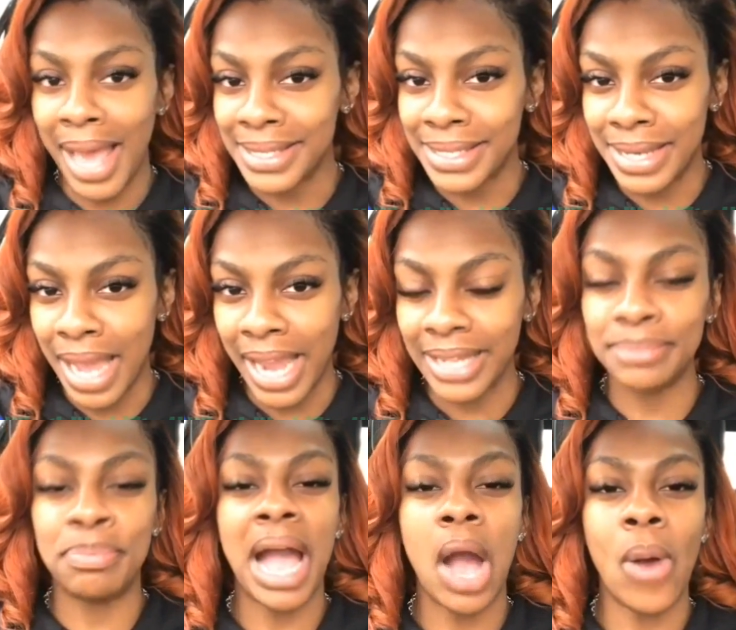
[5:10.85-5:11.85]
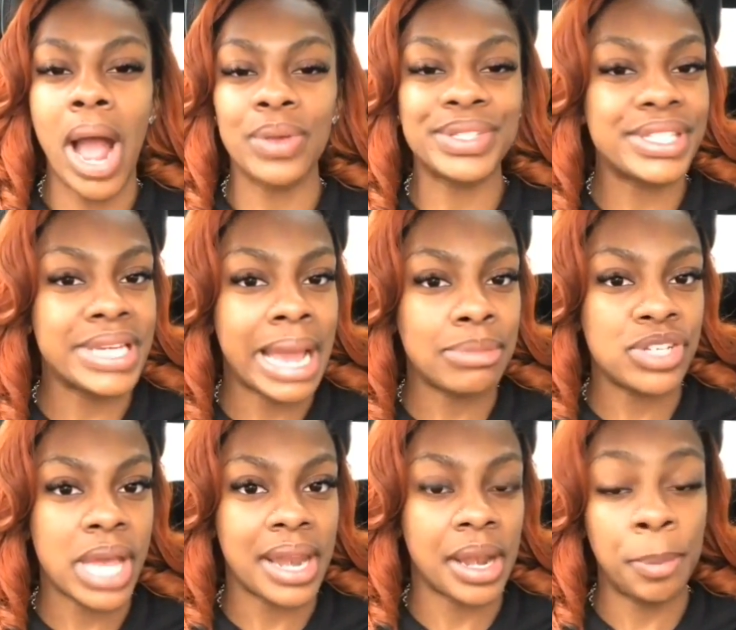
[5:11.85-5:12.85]
Last night, Bow Wow
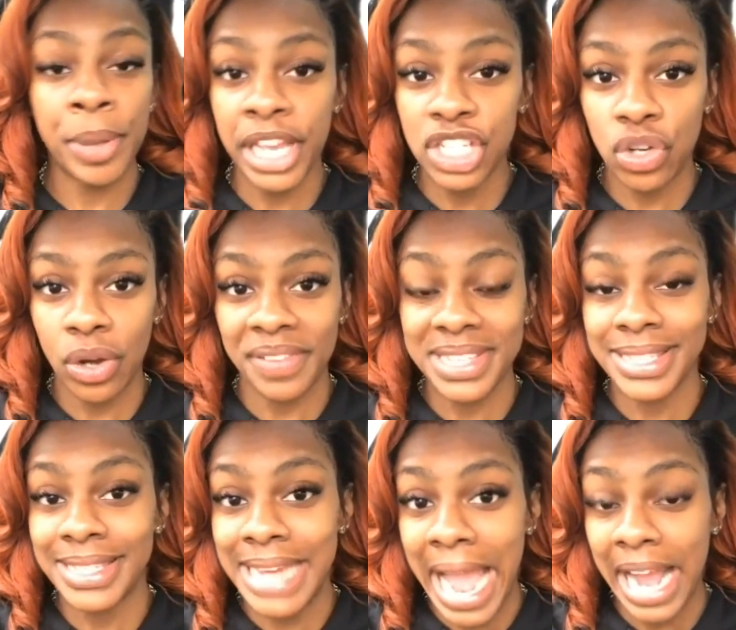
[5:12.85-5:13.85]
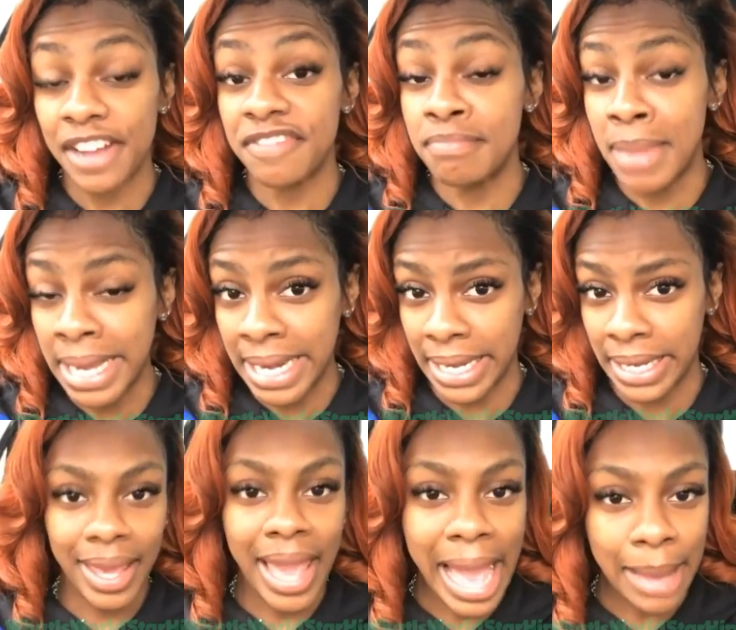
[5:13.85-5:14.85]
Snapchatted a picture of a stack of
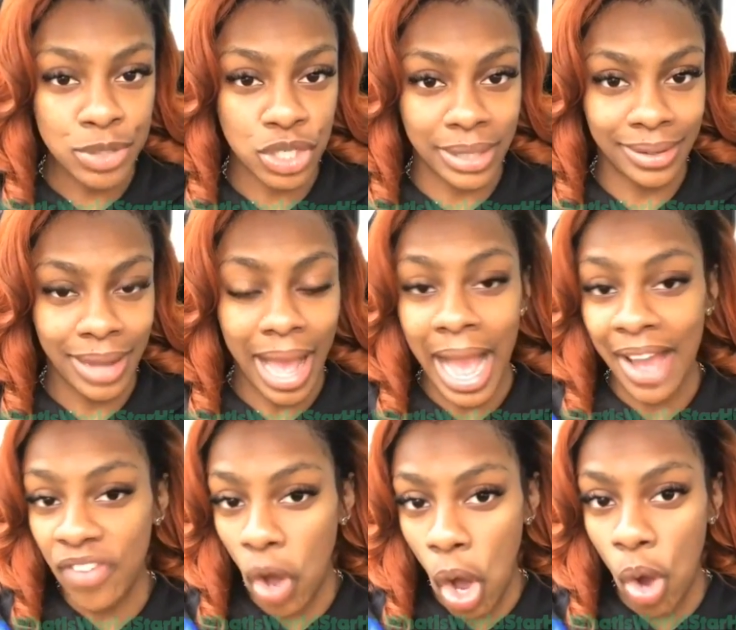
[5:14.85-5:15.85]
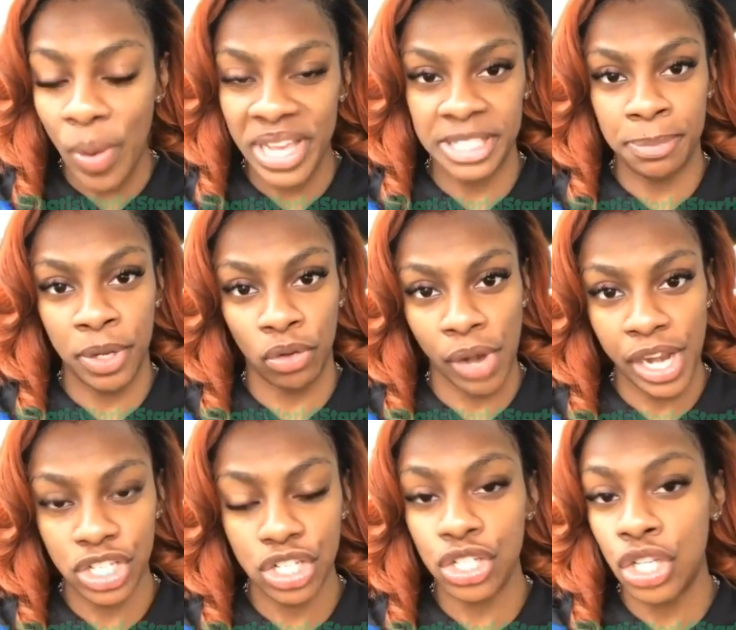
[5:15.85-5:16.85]
money. Caption, I've always been
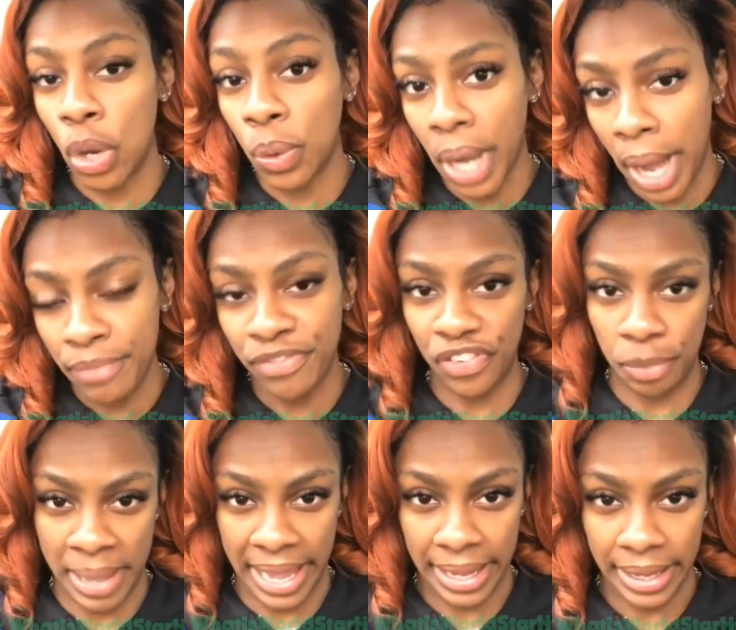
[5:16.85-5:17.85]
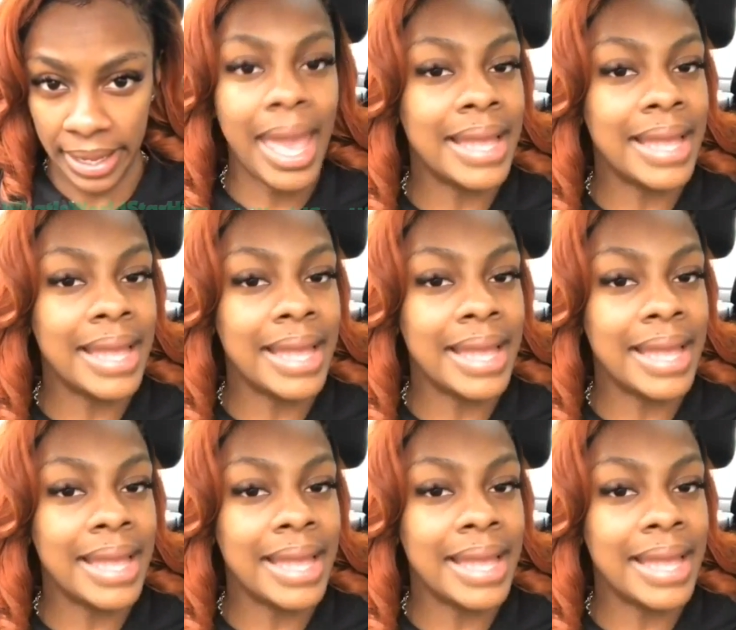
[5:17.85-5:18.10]
rich. Don't come for me.